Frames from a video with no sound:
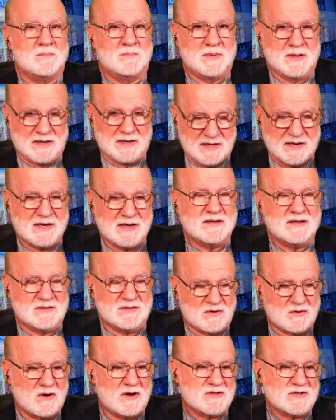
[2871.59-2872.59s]
but I
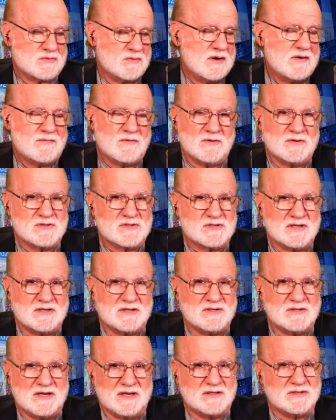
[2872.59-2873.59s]
cross-reference
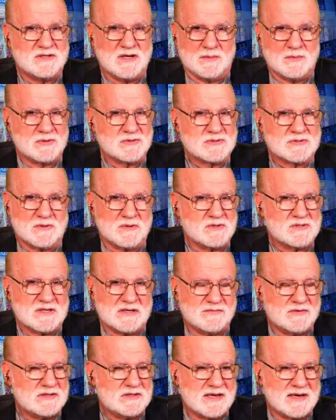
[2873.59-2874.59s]
and double source
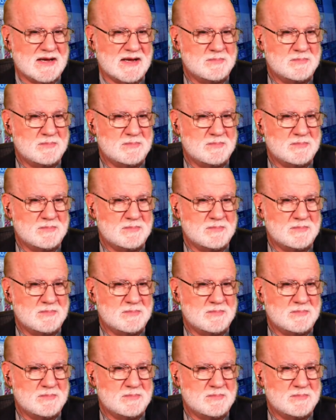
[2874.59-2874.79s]
everything I